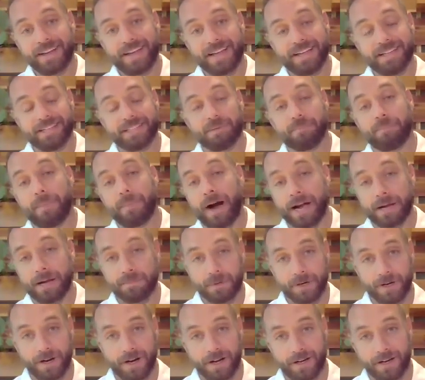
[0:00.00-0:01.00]
is a
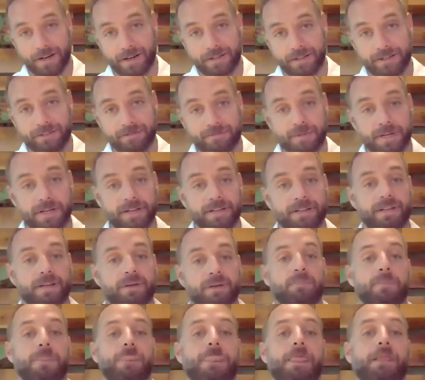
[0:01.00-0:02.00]
byproduct of
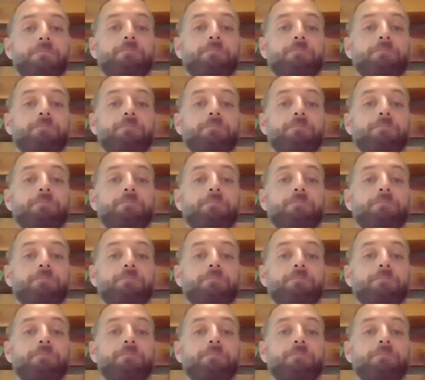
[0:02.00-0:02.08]
breathing,